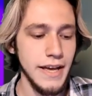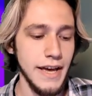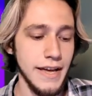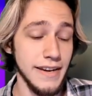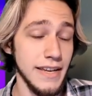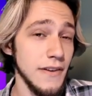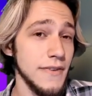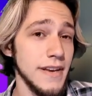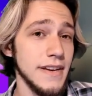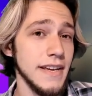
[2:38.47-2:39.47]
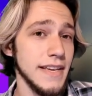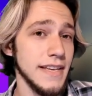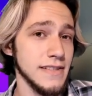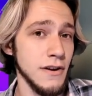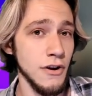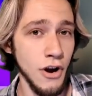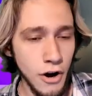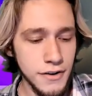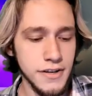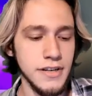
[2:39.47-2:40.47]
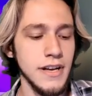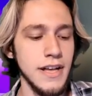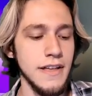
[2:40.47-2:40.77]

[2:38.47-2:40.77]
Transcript: And if it is not,